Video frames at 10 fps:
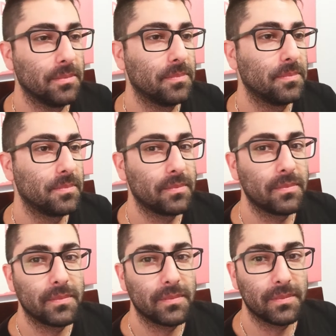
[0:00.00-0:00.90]
And it took
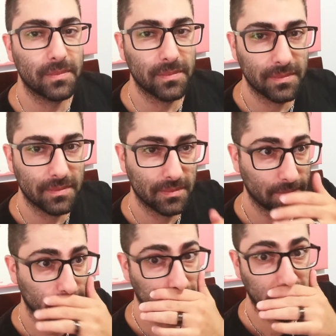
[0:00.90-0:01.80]
us a
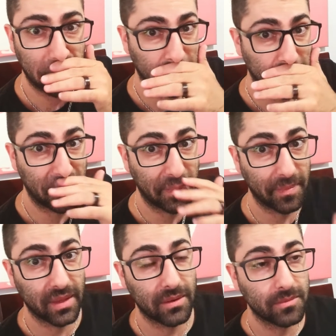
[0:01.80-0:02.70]
good 20
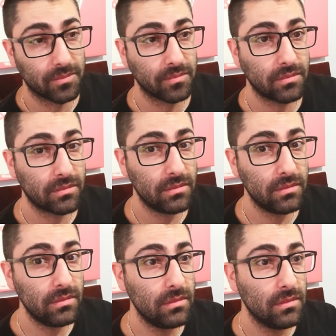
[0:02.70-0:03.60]
minutes just to get
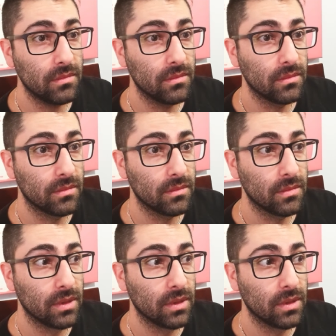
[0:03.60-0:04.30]
through the order.